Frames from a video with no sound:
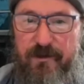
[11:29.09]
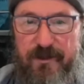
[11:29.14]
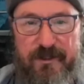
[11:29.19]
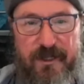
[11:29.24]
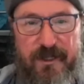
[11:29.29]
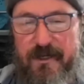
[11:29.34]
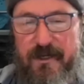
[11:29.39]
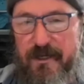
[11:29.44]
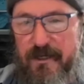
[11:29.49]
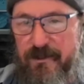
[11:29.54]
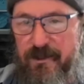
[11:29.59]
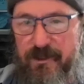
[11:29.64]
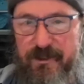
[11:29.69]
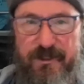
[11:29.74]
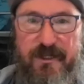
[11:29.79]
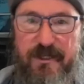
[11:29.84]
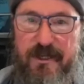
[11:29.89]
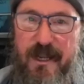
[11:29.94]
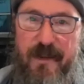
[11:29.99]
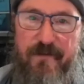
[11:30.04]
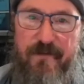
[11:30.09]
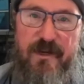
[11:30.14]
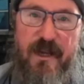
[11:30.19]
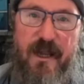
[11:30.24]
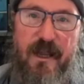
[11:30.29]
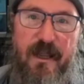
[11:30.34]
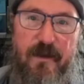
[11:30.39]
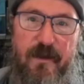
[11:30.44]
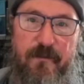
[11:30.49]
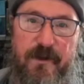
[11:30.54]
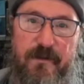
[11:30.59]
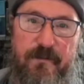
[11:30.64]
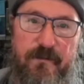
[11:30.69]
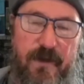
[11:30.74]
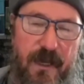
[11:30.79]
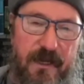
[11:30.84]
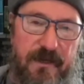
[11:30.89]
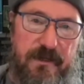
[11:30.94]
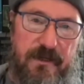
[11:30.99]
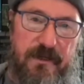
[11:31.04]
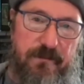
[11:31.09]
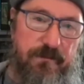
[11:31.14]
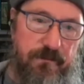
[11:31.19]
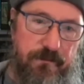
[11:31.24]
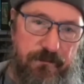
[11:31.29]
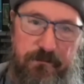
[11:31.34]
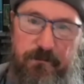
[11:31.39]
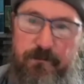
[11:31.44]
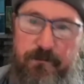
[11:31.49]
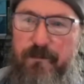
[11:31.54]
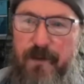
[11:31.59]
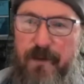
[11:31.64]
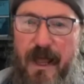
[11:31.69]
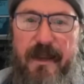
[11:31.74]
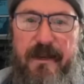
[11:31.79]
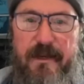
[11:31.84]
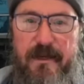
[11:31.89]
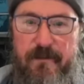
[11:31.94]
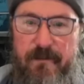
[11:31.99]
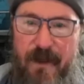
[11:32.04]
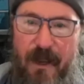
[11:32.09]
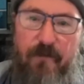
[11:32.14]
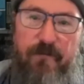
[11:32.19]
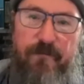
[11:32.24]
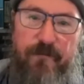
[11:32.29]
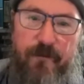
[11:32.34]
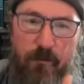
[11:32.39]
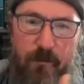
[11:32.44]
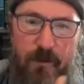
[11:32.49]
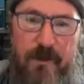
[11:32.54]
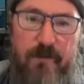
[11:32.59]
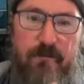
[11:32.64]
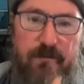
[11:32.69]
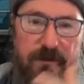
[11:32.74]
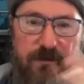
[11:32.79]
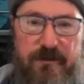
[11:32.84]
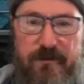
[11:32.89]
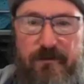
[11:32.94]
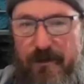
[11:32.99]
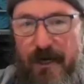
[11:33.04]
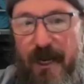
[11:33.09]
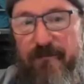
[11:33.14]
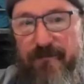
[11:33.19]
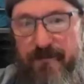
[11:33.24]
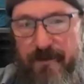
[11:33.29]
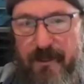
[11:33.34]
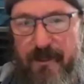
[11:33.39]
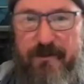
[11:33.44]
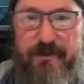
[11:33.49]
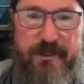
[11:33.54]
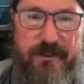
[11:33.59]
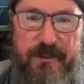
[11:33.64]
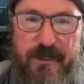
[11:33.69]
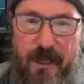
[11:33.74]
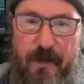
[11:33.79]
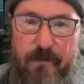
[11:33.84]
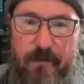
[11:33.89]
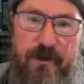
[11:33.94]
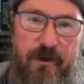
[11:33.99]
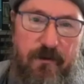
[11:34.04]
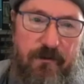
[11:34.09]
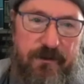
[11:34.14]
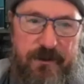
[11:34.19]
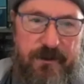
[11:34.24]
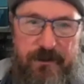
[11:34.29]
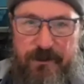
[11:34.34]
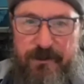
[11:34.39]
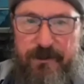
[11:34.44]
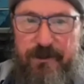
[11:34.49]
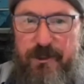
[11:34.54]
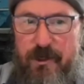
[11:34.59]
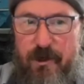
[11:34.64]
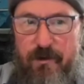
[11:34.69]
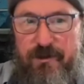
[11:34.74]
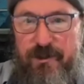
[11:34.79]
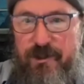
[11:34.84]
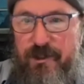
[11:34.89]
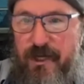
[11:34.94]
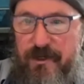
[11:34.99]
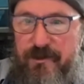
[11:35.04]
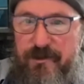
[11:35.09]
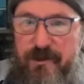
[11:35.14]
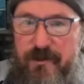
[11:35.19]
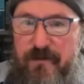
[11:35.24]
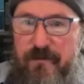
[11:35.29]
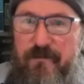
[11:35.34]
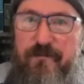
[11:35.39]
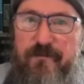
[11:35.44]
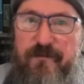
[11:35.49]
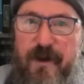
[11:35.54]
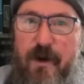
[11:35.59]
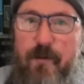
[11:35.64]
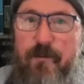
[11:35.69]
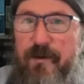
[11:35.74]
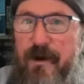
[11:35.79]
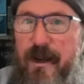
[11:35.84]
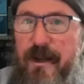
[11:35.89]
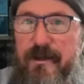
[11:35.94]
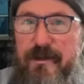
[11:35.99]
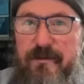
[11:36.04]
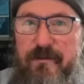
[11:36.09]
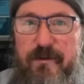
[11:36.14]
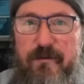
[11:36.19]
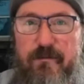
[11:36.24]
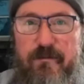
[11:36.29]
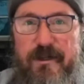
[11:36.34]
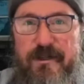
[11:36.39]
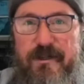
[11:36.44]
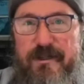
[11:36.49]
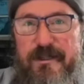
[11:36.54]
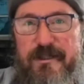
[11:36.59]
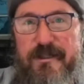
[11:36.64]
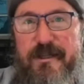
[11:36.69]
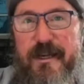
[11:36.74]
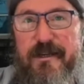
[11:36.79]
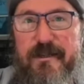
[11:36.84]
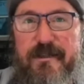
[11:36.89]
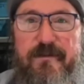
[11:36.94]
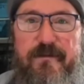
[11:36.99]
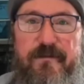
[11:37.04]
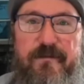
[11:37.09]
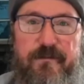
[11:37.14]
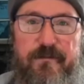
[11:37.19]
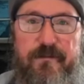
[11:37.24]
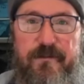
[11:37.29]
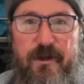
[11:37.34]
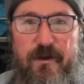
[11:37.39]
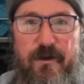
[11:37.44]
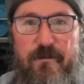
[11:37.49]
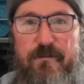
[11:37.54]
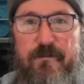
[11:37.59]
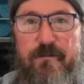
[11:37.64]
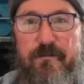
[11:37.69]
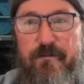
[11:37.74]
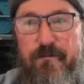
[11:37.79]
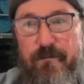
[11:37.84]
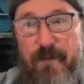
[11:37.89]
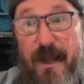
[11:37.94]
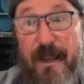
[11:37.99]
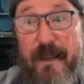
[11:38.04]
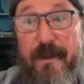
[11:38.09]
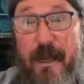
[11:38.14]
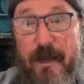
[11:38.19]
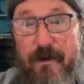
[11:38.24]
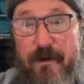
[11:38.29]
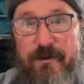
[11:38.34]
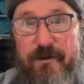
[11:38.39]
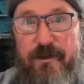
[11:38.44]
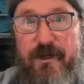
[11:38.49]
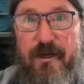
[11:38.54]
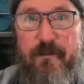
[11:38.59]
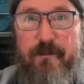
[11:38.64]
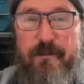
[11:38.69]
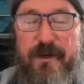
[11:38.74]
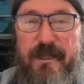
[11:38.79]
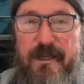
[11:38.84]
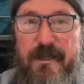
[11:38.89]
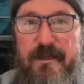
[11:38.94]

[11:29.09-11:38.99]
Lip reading: It's like he just didn't have time, and I did buy him out for what I felt at the time. It was a little negotiation, a fair price. What does it take to buy out your company?